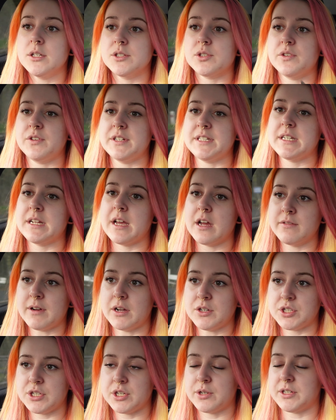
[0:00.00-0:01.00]
So if I didn't get
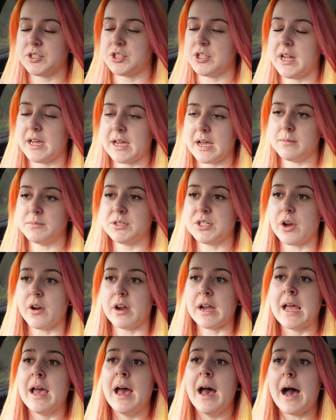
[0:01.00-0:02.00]
around to your question, I am sorry.